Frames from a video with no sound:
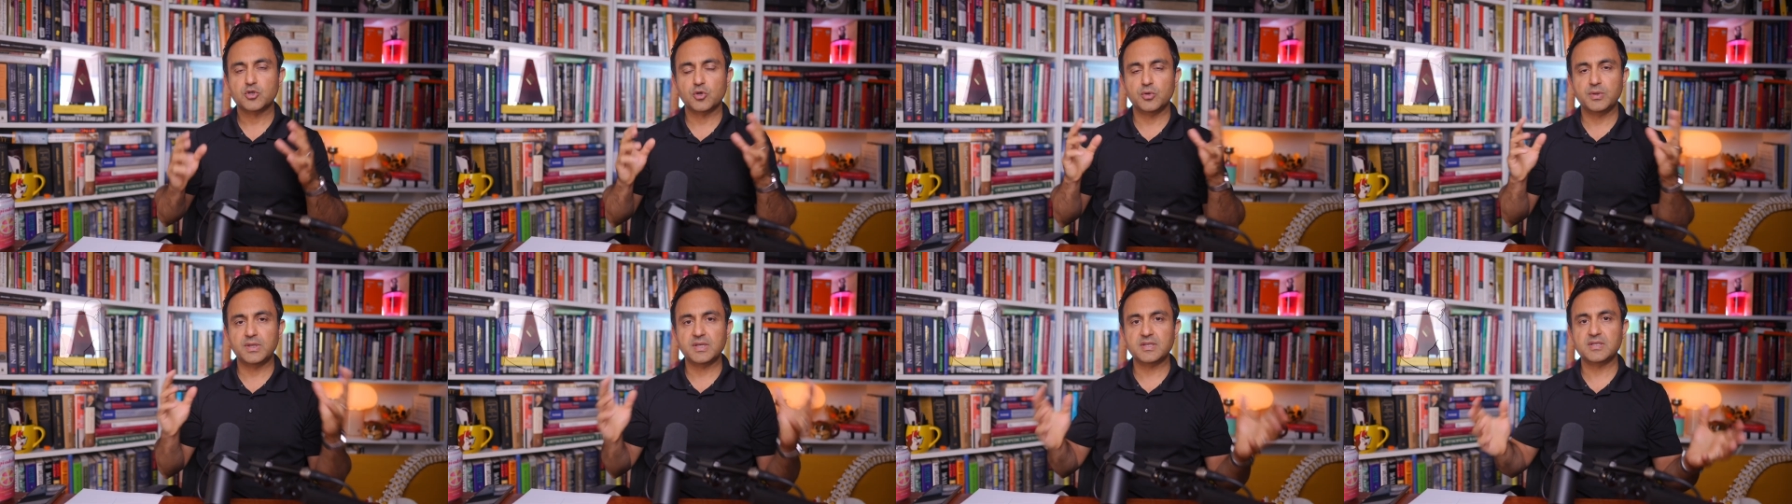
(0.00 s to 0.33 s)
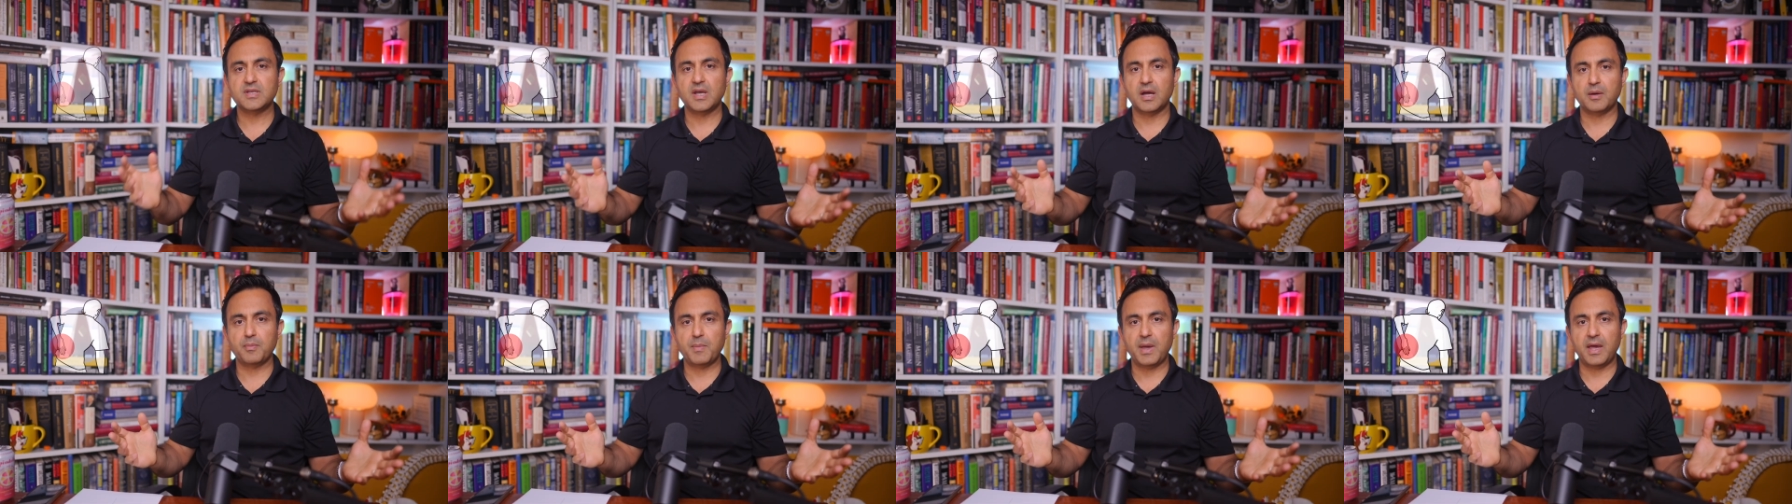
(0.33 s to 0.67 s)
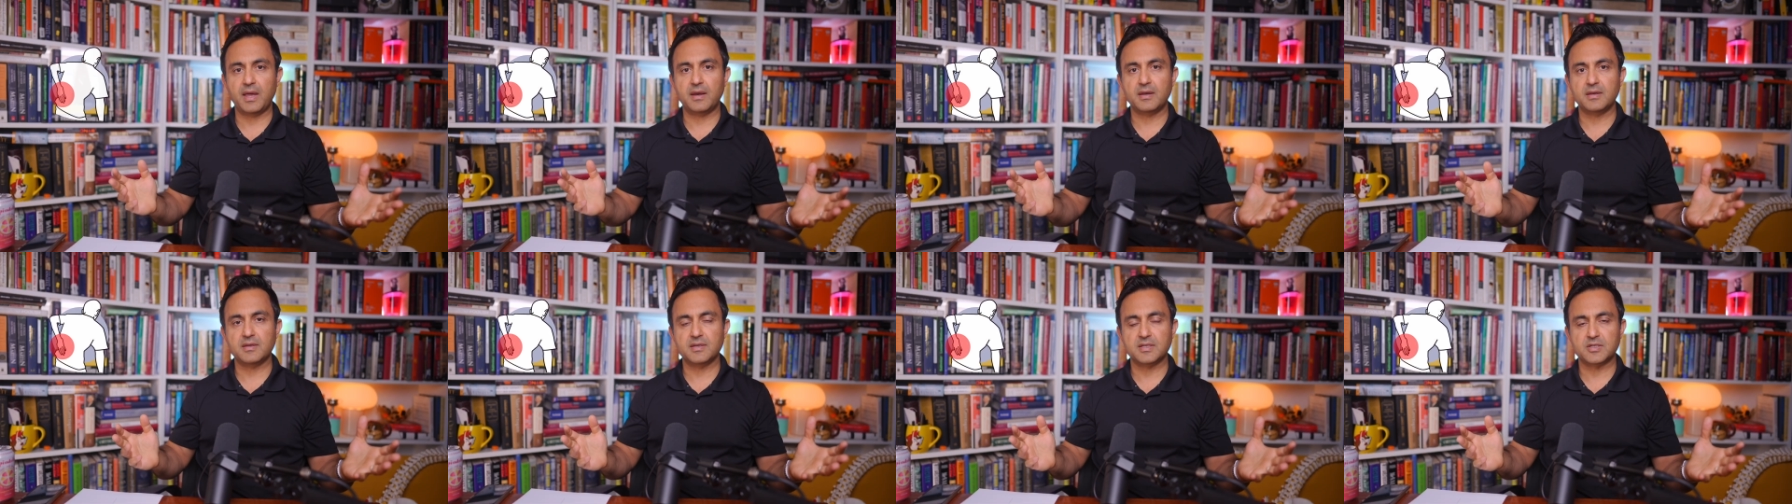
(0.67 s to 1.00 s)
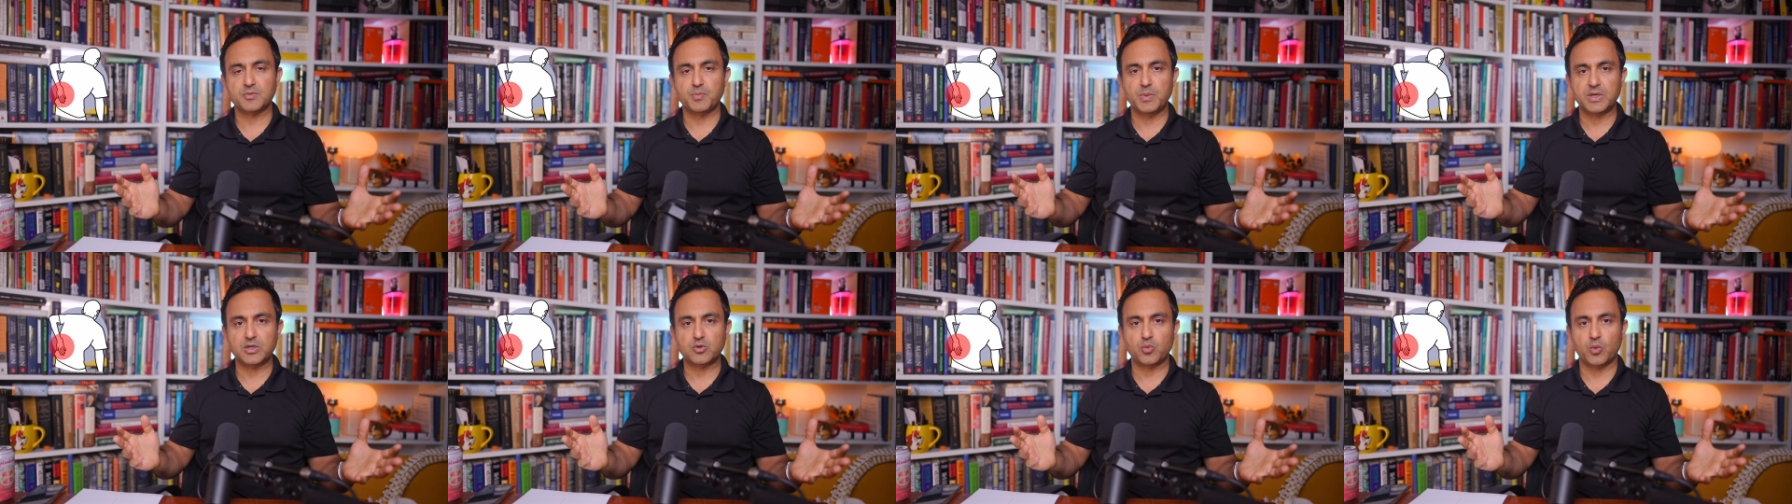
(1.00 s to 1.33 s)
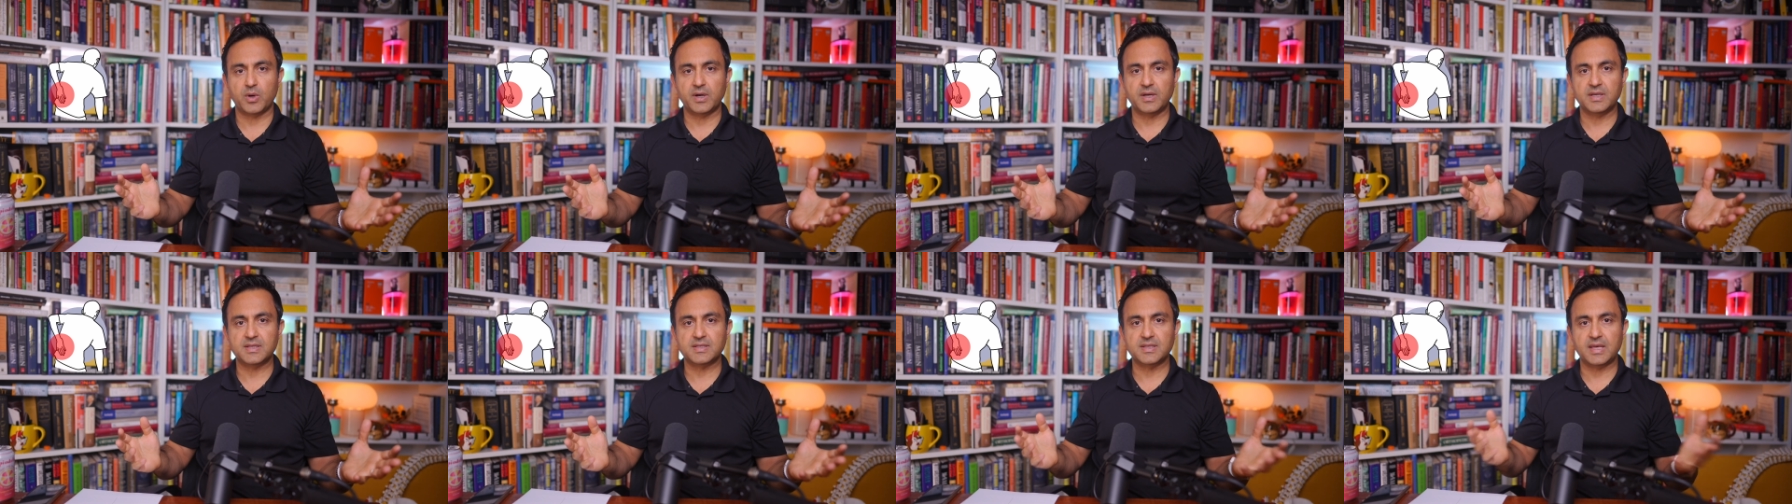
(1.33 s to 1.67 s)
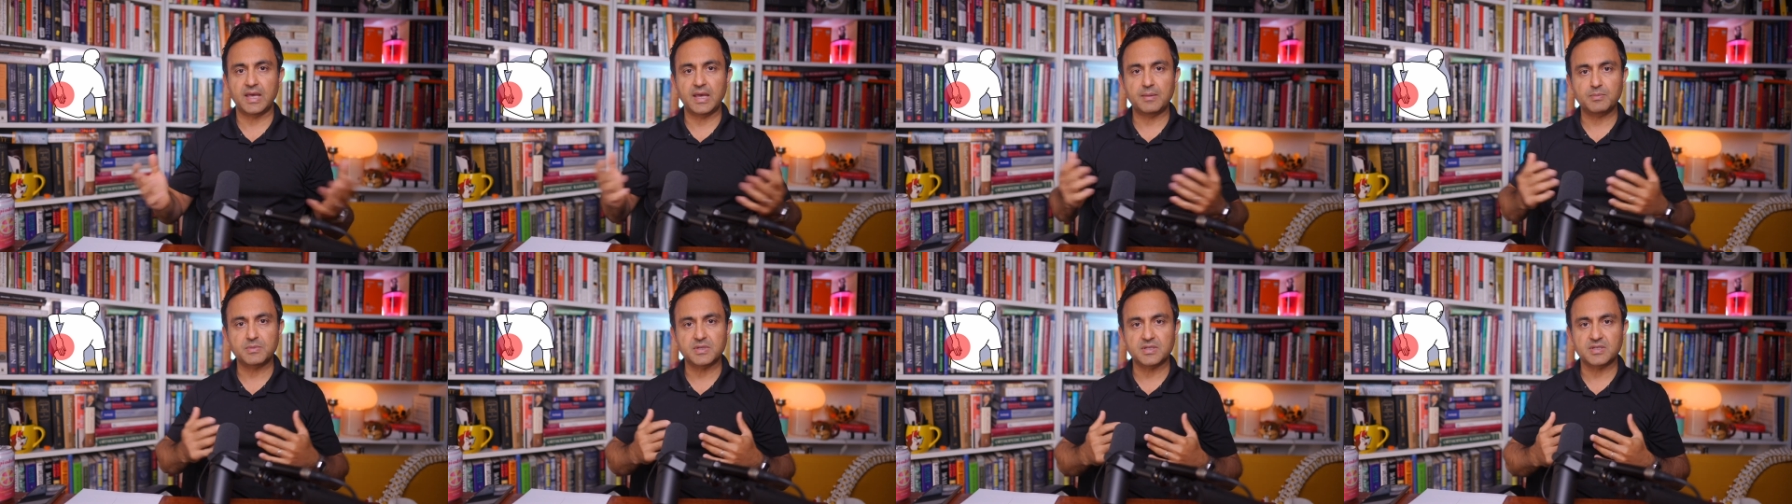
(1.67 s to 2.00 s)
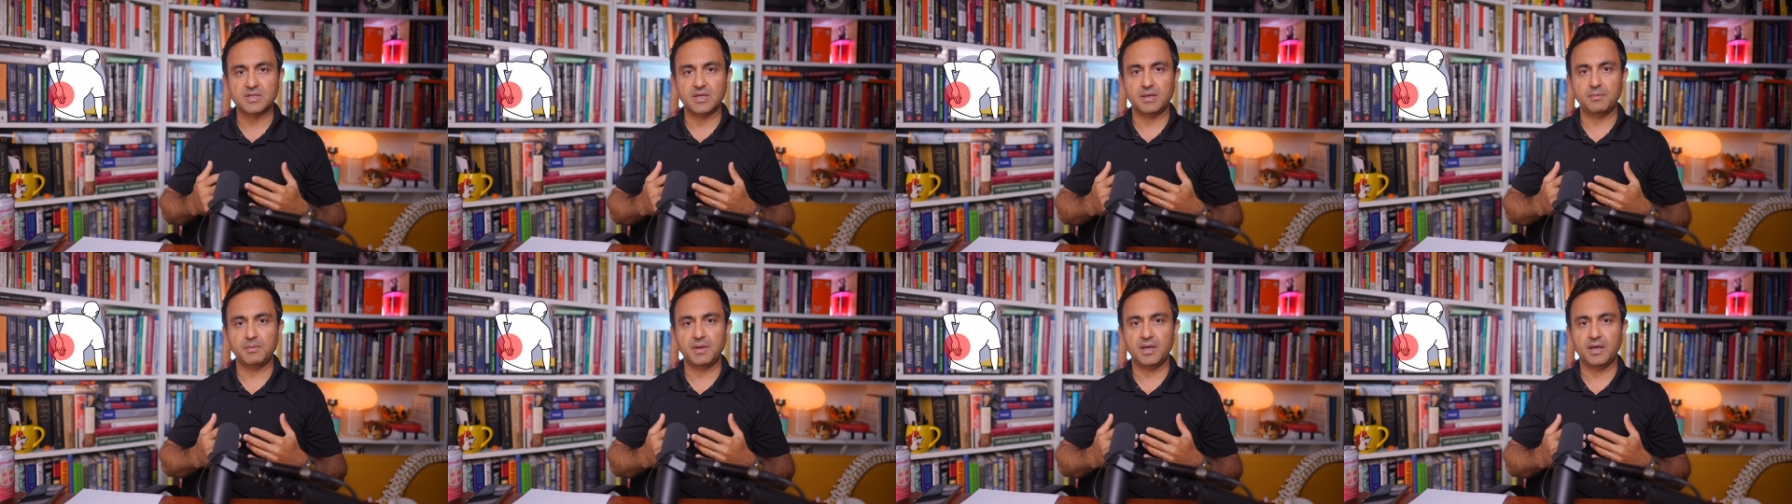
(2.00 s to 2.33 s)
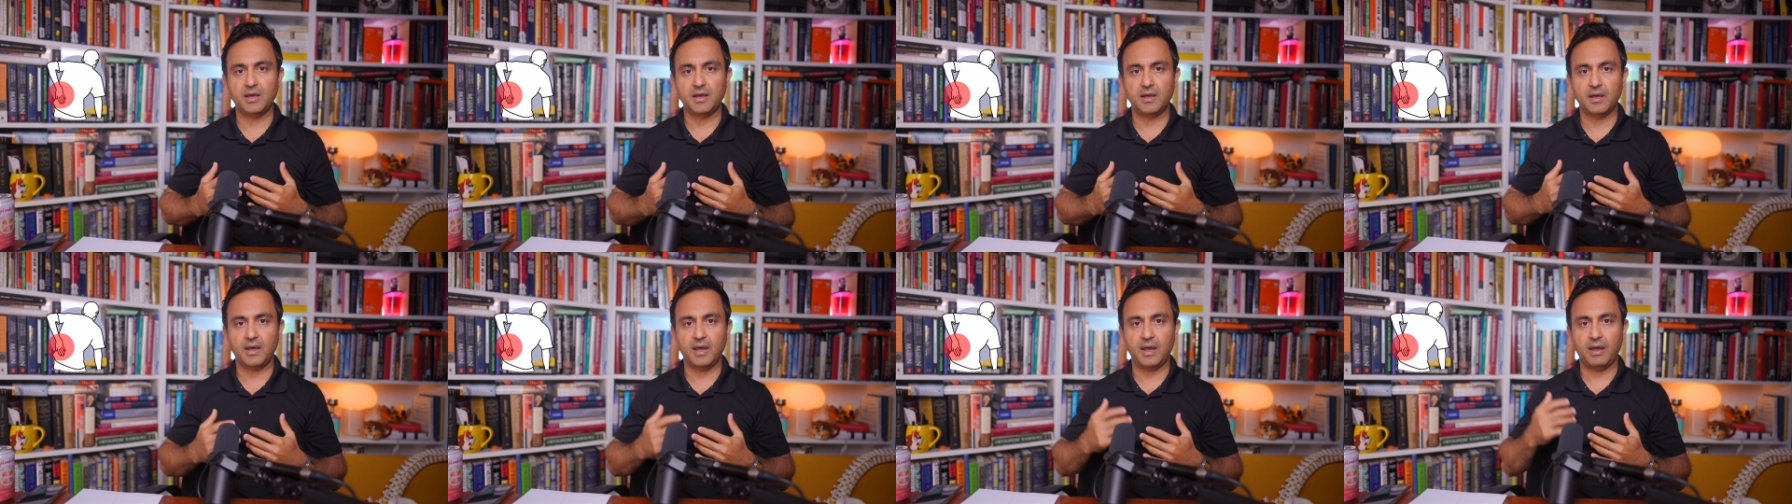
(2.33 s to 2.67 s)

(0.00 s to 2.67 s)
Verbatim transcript: So this young man in his mid-20s came to see me,